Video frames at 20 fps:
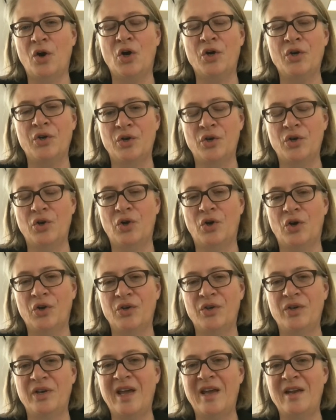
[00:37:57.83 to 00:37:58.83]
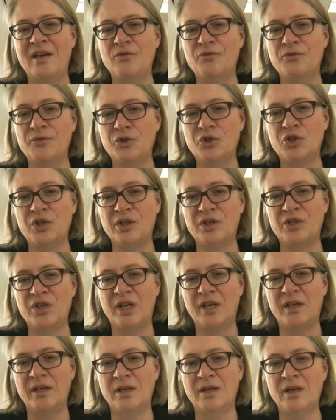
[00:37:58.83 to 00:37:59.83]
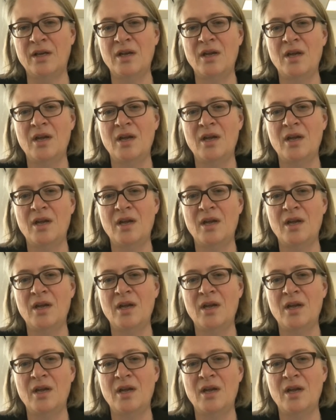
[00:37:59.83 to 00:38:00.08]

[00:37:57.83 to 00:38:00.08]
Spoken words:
on any future agenda.